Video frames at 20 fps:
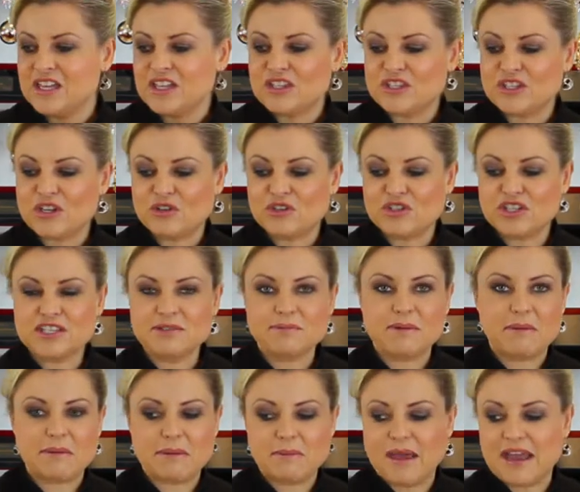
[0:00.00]
So just
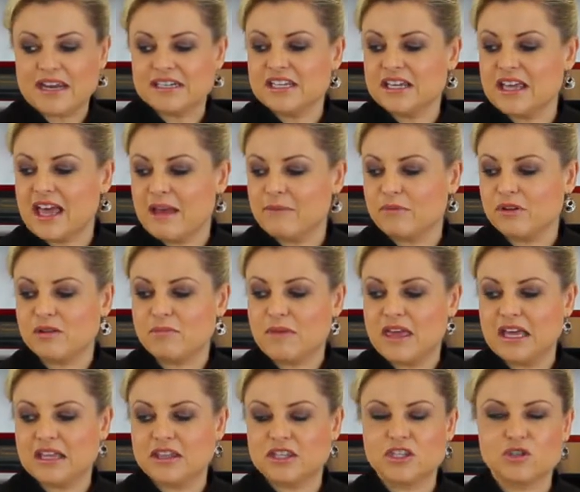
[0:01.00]
while we're waiting, I'm going to
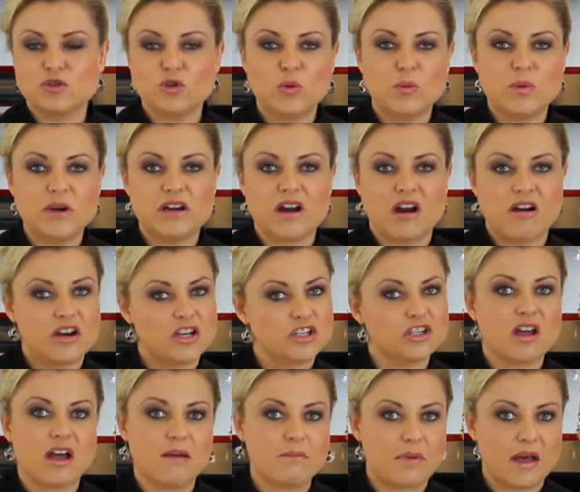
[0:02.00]
make the strawberry and orange
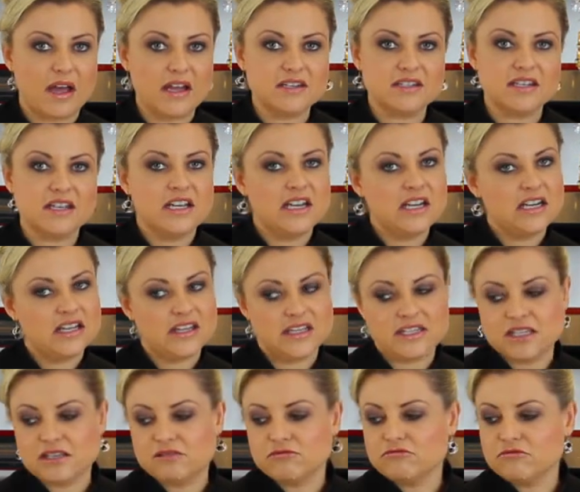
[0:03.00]
compote. Now
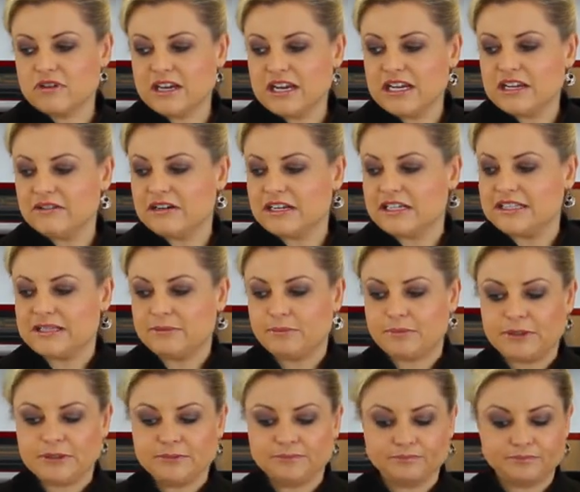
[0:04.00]
this is really, really
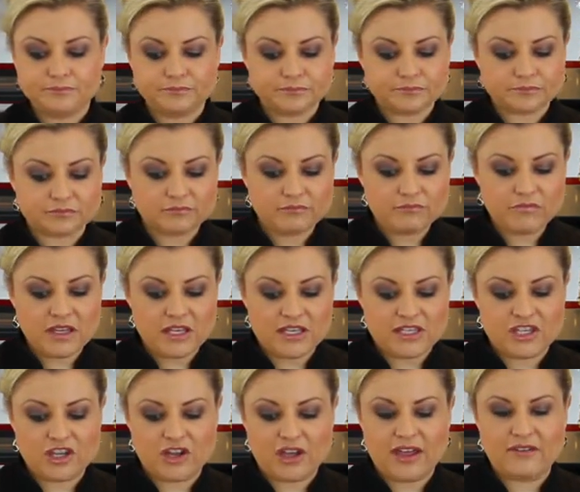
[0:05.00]
simple.
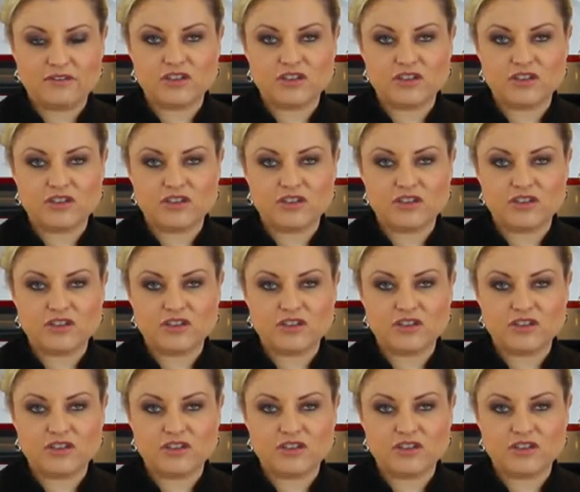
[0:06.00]
So I've